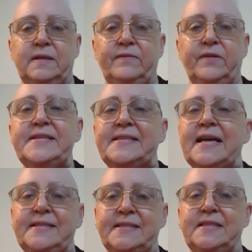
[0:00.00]
very
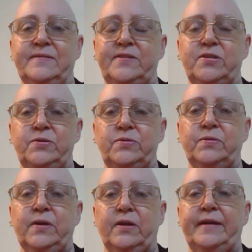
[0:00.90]
sensitive
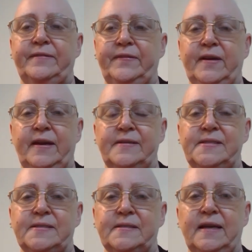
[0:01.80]
to a lot of
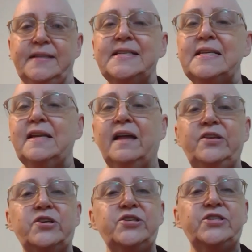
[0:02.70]
things. I didn't
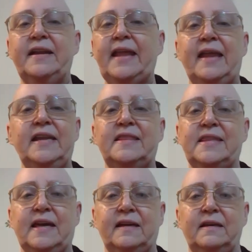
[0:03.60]
understand
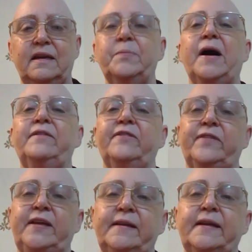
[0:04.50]
anything about
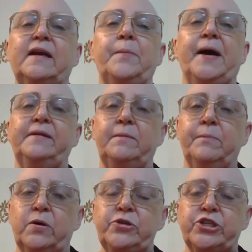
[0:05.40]
feeling, about
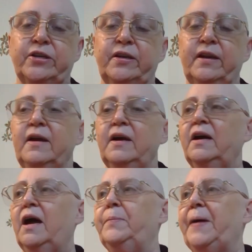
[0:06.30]
emotion,
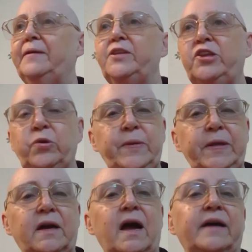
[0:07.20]
about
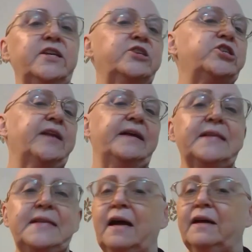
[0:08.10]
human cognition. I
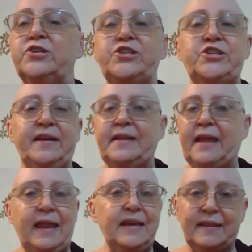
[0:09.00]
didn't understand
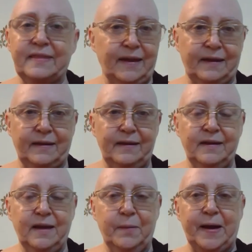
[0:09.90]
anything
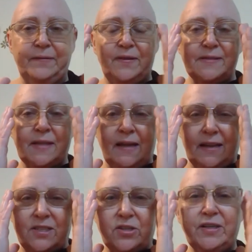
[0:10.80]
about this. And
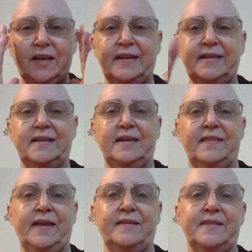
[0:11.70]
I certainly
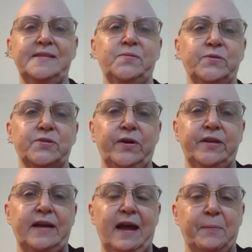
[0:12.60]
didn't think this was
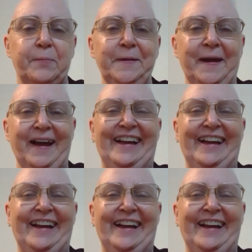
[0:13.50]
going to happen.